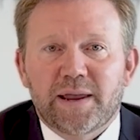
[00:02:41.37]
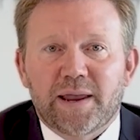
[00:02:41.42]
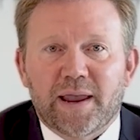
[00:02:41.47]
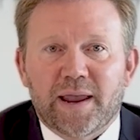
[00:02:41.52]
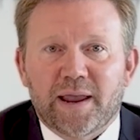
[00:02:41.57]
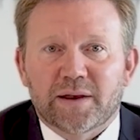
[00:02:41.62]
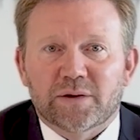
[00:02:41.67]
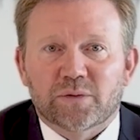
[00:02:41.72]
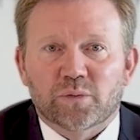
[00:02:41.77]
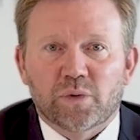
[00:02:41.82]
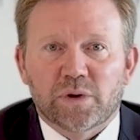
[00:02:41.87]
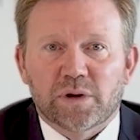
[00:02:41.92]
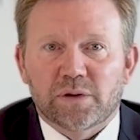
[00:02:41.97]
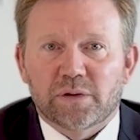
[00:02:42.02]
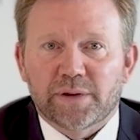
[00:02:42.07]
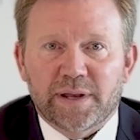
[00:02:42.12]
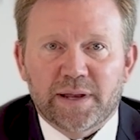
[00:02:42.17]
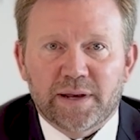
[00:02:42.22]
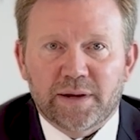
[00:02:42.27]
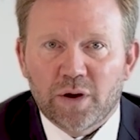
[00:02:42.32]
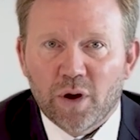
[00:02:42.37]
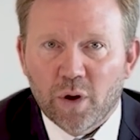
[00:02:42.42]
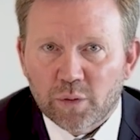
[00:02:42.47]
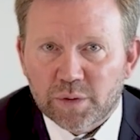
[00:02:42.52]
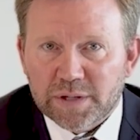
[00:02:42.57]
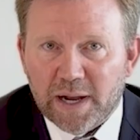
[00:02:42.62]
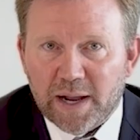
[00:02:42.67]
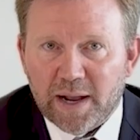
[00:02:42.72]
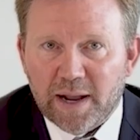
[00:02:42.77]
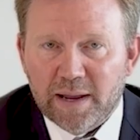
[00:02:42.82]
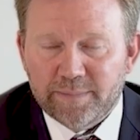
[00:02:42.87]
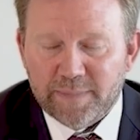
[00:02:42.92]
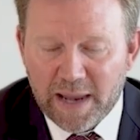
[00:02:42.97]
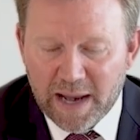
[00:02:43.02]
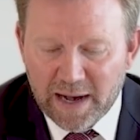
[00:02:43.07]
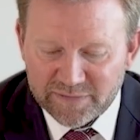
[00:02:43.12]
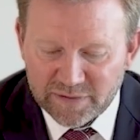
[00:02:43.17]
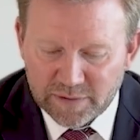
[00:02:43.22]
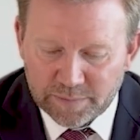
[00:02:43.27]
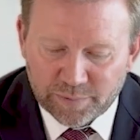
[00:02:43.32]
and will in no time
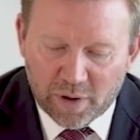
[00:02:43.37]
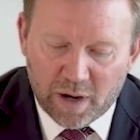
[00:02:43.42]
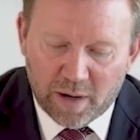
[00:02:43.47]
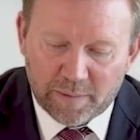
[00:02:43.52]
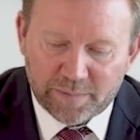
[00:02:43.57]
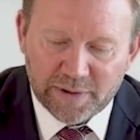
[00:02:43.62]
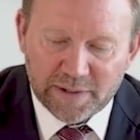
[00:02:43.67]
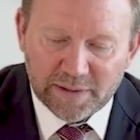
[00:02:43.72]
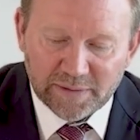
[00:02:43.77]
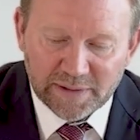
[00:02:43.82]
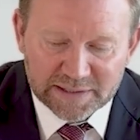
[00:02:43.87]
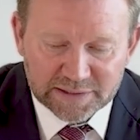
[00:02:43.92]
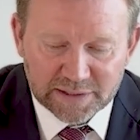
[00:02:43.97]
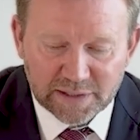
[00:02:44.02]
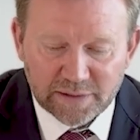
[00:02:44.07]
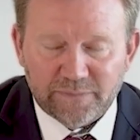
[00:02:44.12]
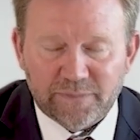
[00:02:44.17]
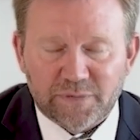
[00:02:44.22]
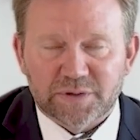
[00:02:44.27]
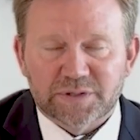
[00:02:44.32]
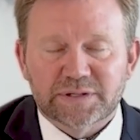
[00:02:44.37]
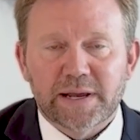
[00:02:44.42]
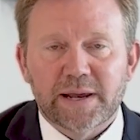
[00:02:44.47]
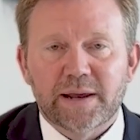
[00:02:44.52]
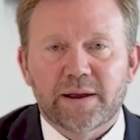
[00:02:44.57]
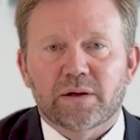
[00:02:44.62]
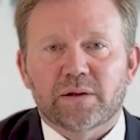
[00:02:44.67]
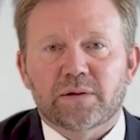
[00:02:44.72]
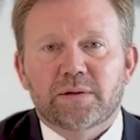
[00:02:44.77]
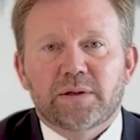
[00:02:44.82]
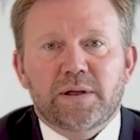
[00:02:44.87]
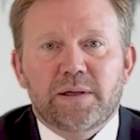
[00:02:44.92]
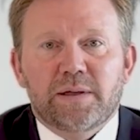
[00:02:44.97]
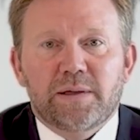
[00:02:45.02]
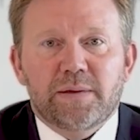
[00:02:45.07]
have the property listed for sale